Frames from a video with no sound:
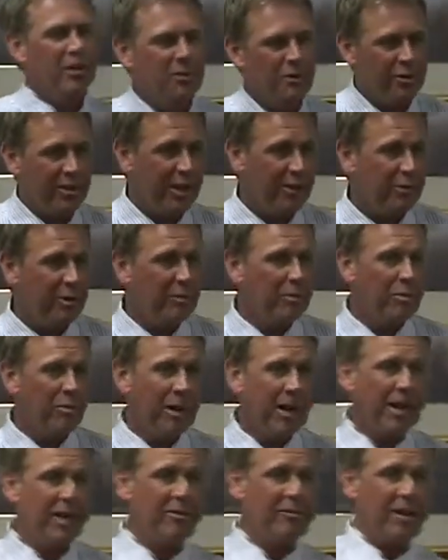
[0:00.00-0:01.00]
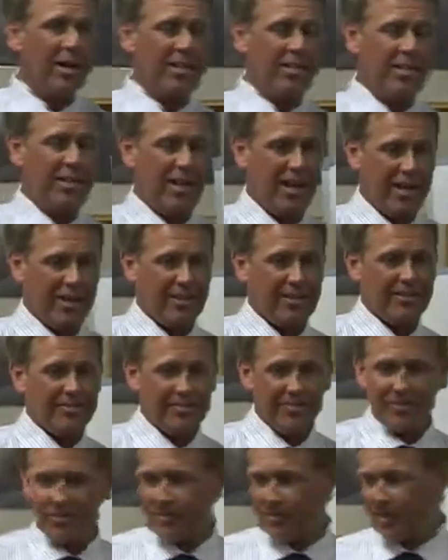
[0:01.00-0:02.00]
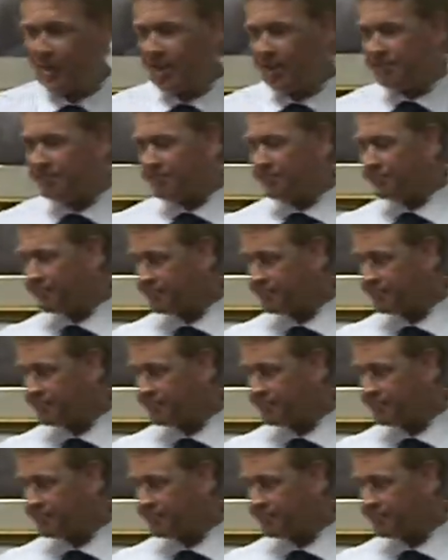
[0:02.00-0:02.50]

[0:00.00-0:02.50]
with that rubber band around your neck. Okay?